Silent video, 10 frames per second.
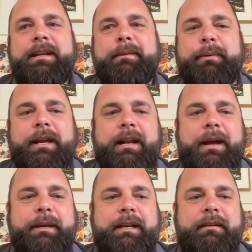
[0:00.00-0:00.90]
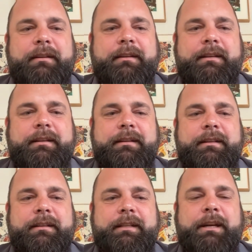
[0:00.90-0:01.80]
But I mean,
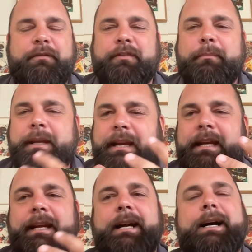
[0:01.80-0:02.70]
for me,